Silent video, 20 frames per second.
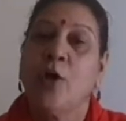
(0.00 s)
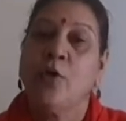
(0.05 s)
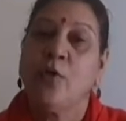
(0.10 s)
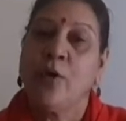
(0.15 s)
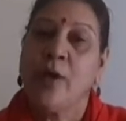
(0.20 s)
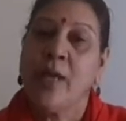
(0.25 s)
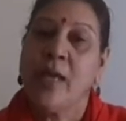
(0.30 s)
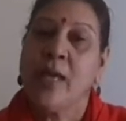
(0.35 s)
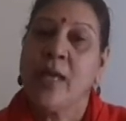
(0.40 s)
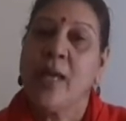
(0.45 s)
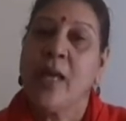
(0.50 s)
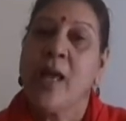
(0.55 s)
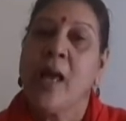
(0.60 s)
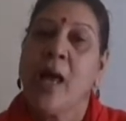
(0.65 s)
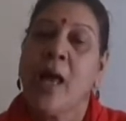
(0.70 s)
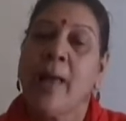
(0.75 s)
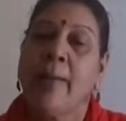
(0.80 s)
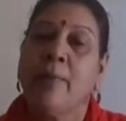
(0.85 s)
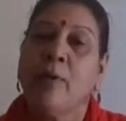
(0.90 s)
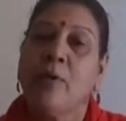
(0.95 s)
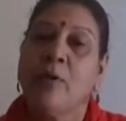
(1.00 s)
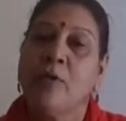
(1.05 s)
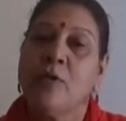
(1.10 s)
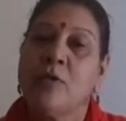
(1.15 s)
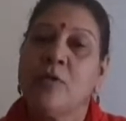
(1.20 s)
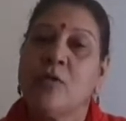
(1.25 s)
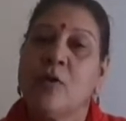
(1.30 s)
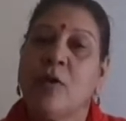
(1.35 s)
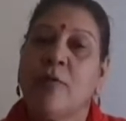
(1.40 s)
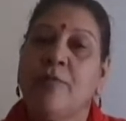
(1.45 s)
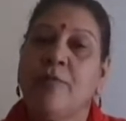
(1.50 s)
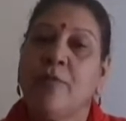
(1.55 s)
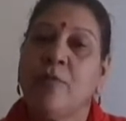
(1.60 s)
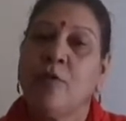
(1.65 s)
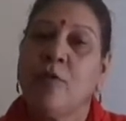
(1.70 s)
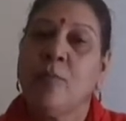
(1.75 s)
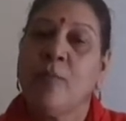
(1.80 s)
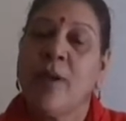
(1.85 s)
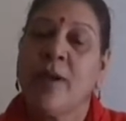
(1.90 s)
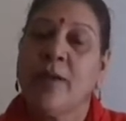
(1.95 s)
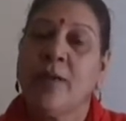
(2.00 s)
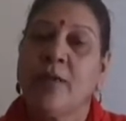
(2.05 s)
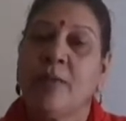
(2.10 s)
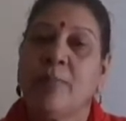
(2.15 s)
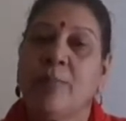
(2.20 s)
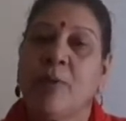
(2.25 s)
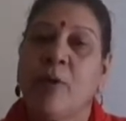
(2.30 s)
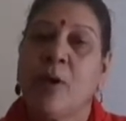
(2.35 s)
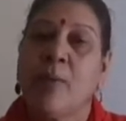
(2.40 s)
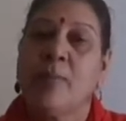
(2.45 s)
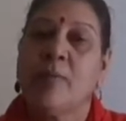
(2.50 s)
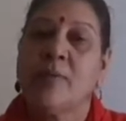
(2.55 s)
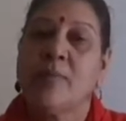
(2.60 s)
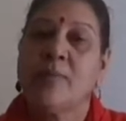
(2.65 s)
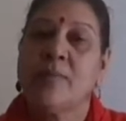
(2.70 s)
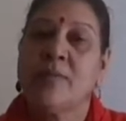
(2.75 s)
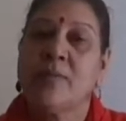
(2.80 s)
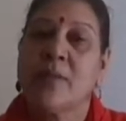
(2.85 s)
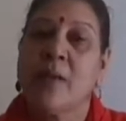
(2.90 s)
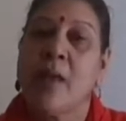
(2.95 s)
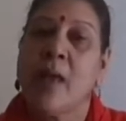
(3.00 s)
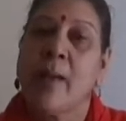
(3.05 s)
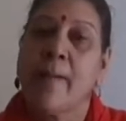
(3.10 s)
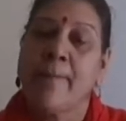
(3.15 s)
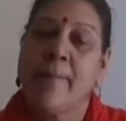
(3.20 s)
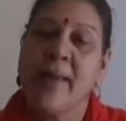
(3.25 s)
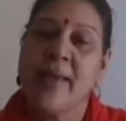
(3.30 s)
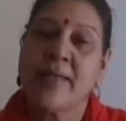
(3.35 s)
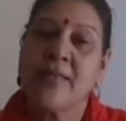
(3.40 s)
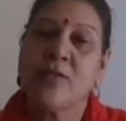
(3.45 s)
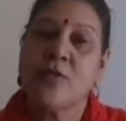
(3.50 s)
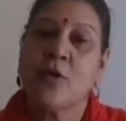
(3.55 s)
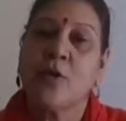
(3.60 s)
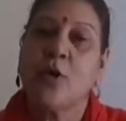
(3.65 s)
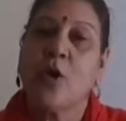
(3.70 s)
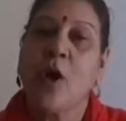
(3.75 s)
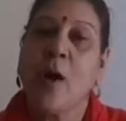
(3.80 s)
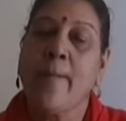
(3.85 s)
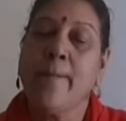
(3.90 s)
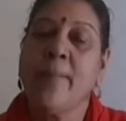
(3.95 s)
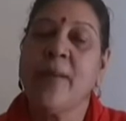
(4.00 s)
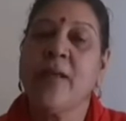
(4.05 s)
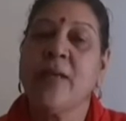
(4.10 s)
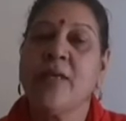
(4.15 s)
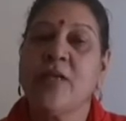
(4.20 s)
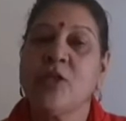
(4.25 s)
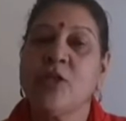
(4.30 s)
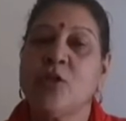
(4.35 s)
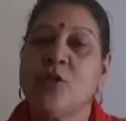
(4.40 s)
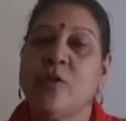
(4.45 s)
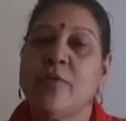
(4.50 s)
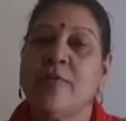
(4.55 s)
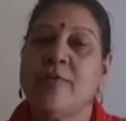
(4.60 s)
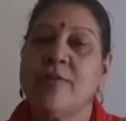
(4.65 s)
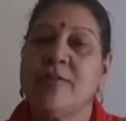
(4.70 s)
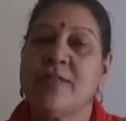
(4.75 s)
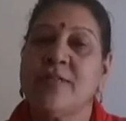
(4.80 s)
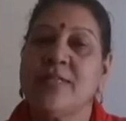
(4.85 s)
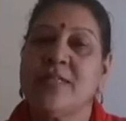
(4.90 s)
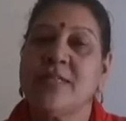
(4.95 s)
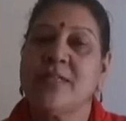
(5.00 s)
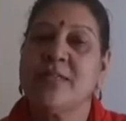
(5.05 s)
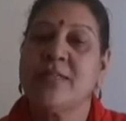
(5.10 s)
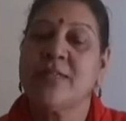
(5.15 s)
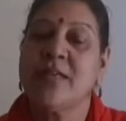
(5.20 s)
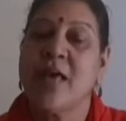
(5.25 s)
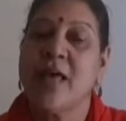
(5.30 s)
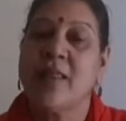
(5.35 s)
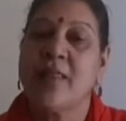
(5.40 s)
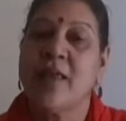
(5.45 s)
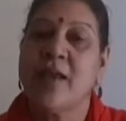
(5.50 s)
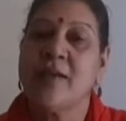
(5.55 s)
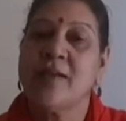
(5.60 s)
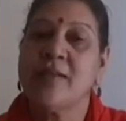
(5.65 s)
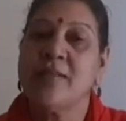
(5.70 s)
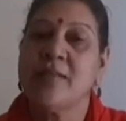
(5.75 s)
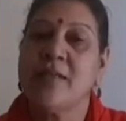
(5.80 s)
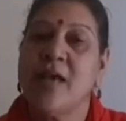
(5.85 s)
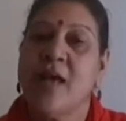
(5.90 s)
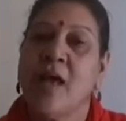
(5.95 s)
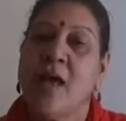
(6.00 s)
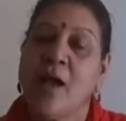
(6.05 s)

Today, I'm going to solve few numerical problems based on combination of resistors, that is,